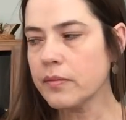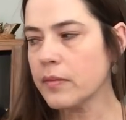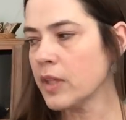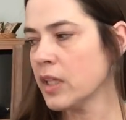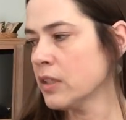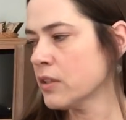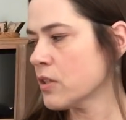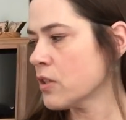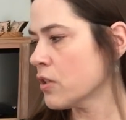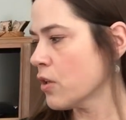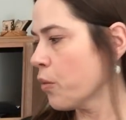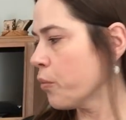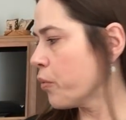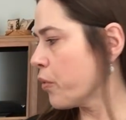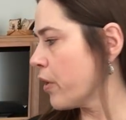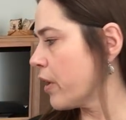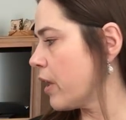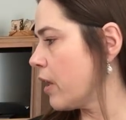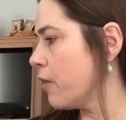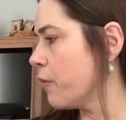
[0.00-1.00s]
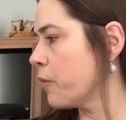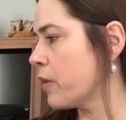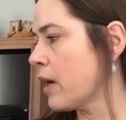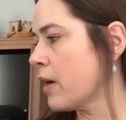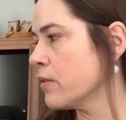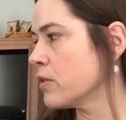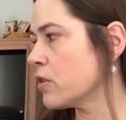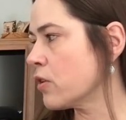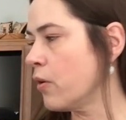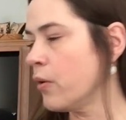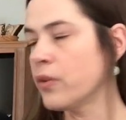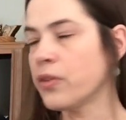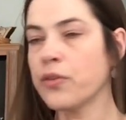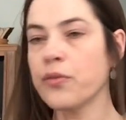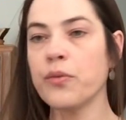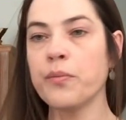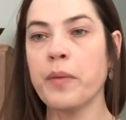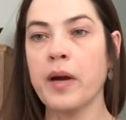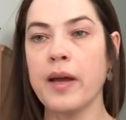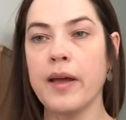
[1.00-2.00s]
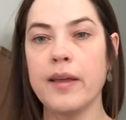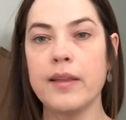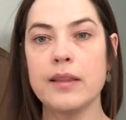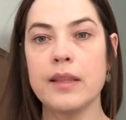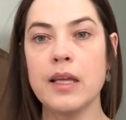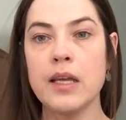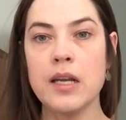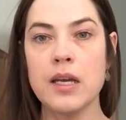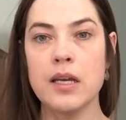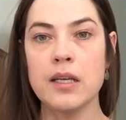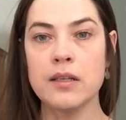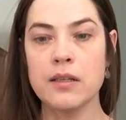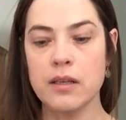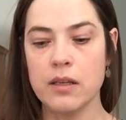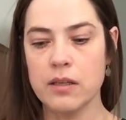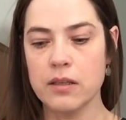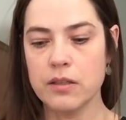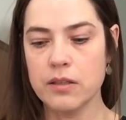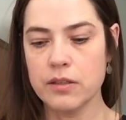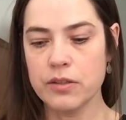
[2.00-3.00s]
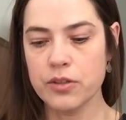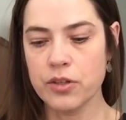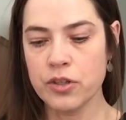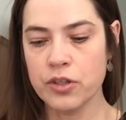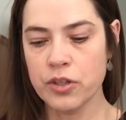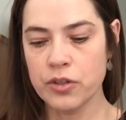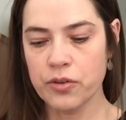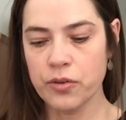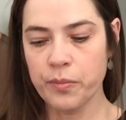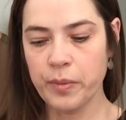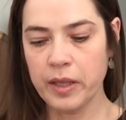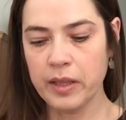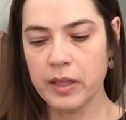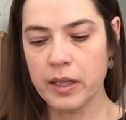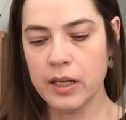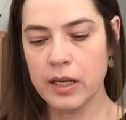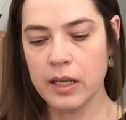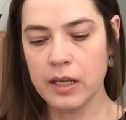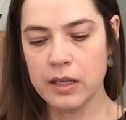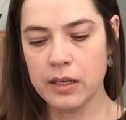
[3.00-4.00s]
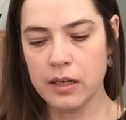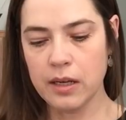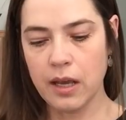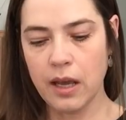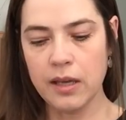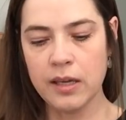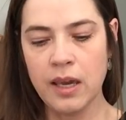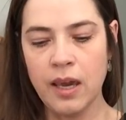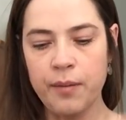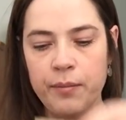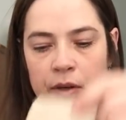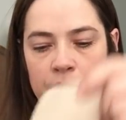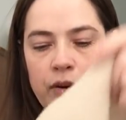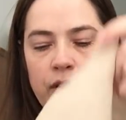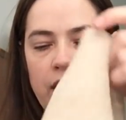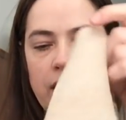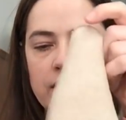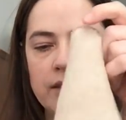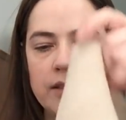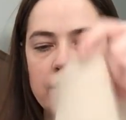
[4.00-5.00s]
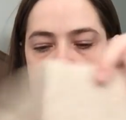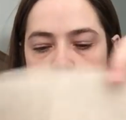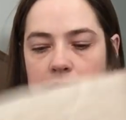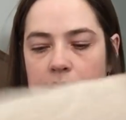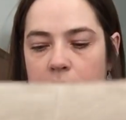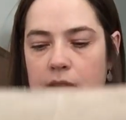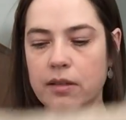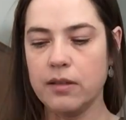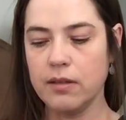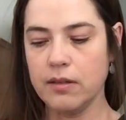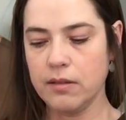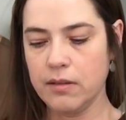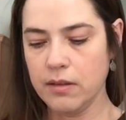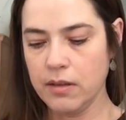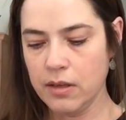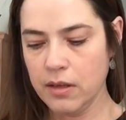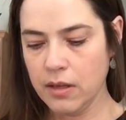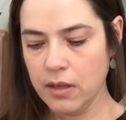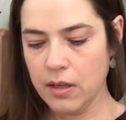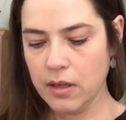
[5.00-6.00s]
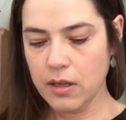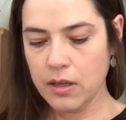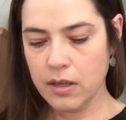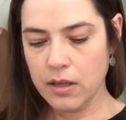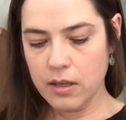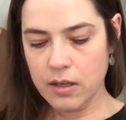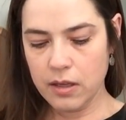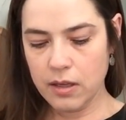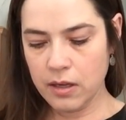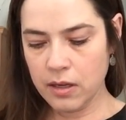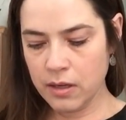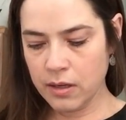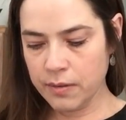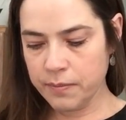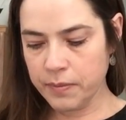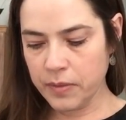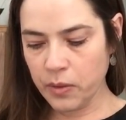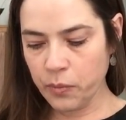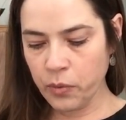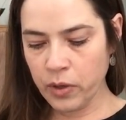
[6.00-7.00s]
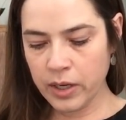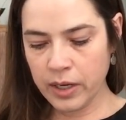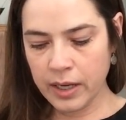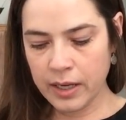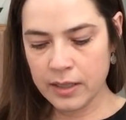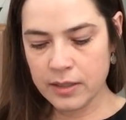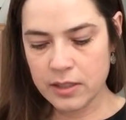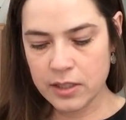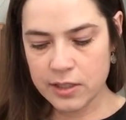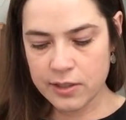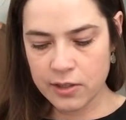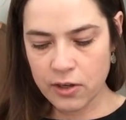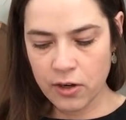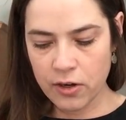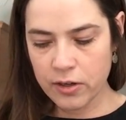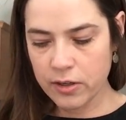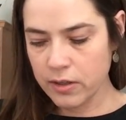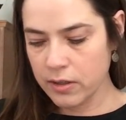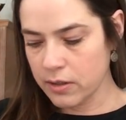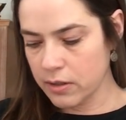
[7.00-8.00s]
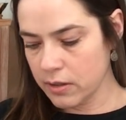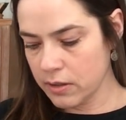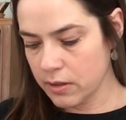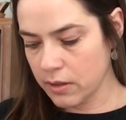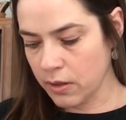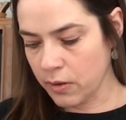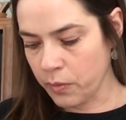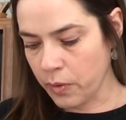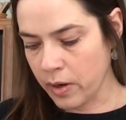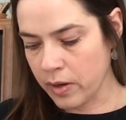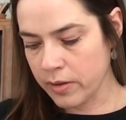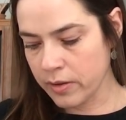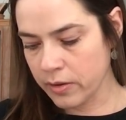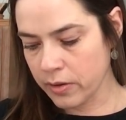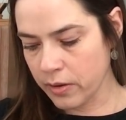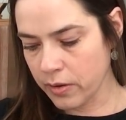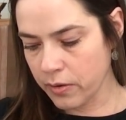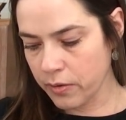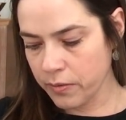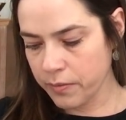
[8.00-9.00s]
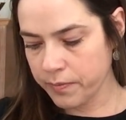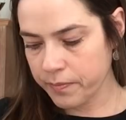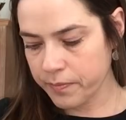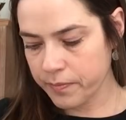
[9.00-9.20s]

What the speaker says: It's so pretty. And when I was going through my linen, searching through my linen, I came across the one I had started a while ago.